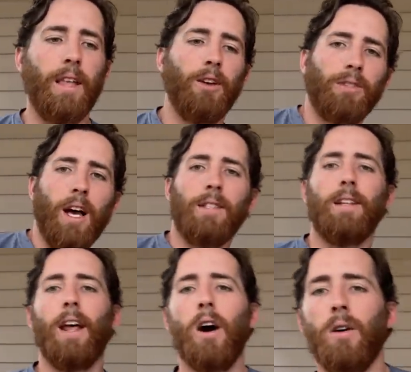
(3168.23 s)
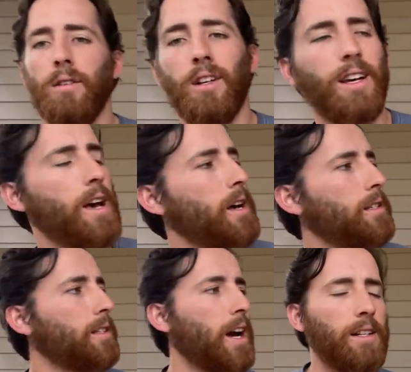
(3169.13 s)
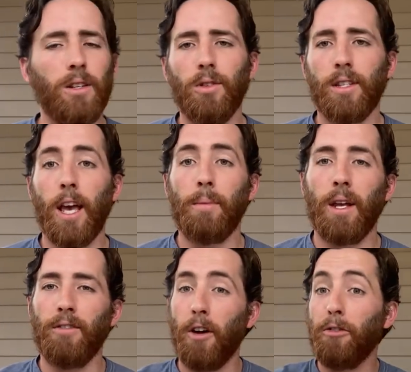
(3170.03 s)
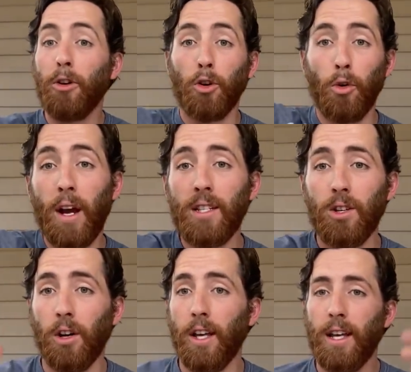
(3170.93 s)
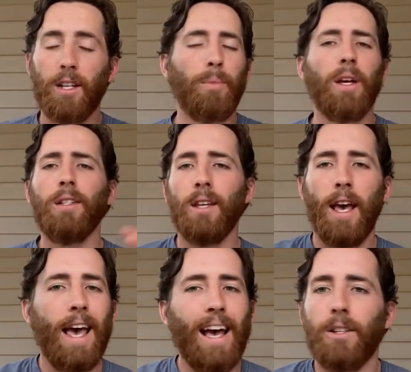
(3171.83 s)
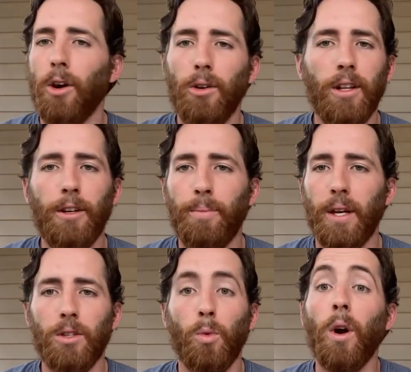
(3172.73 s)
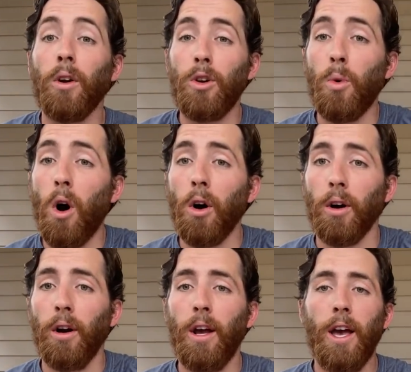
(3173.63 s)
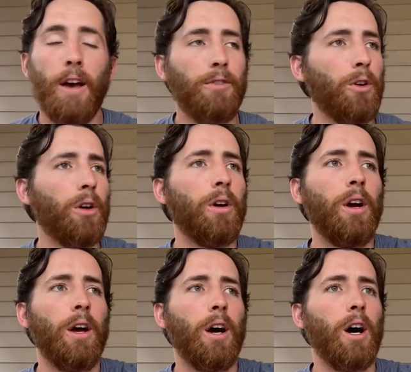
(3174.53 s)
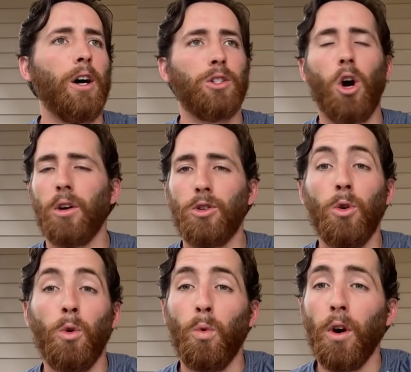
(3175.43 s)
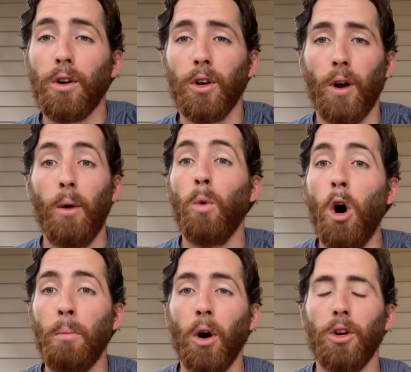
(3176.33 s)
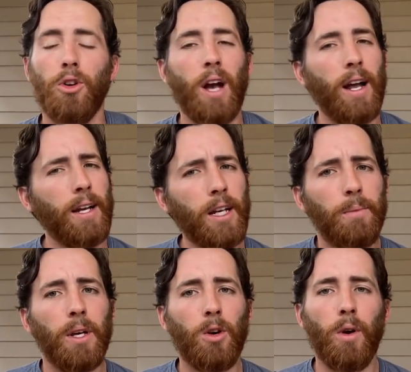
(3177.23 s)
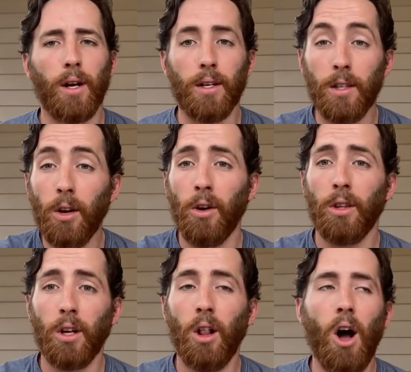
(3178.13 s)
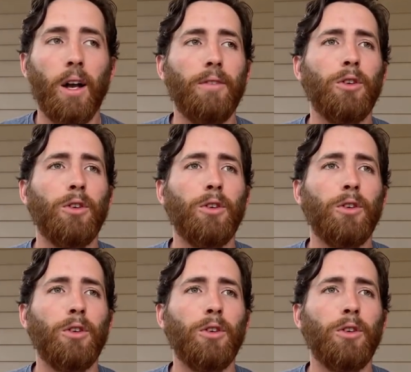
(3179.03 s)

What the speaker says: They'll test it out. Oh, yeah, it's kind of still the same. And if I feel grace on it, it depends. It totally depends where you are. If you're talking to a worker at Walmart, you kind of need to be quick because they're on the clock.